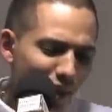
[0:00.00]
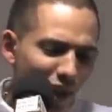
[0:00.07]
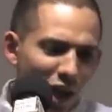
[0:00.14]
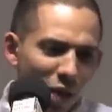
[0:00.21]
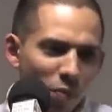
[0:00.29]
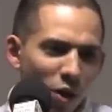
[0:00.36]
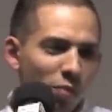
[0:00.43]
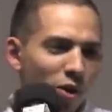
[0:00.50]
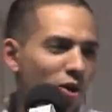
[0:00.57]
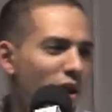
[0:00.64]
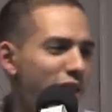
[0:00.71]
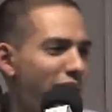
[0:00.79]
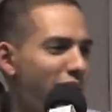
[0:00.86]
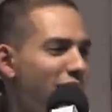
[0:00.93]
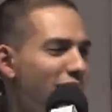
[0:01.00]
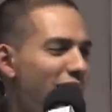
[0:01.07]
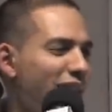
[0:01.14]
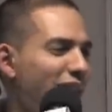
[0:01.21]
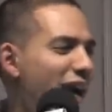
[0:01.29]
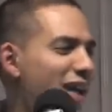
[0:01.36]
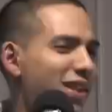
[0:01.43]
And I parked my car. It's like
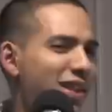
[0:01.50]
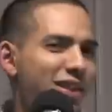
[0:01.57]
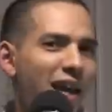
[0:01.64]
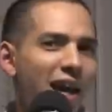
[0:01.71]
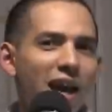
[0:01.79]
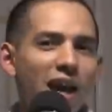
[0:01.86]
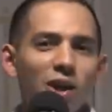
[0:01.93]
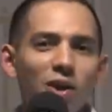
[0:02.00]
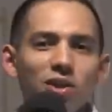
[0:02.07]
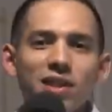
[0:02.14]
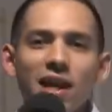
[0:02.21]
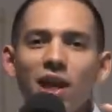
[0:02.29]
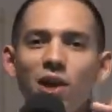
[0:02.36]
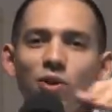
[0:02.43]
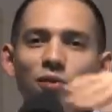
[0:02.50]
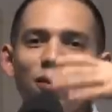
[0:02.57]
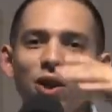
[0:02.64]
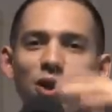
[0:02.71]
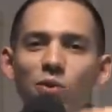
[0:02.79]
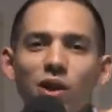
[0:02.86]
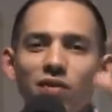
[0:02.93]
classic tan or
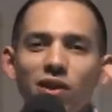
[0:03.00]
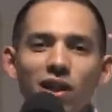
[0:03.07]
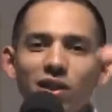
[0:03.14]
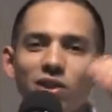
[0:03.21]
tannerific or whatever the hell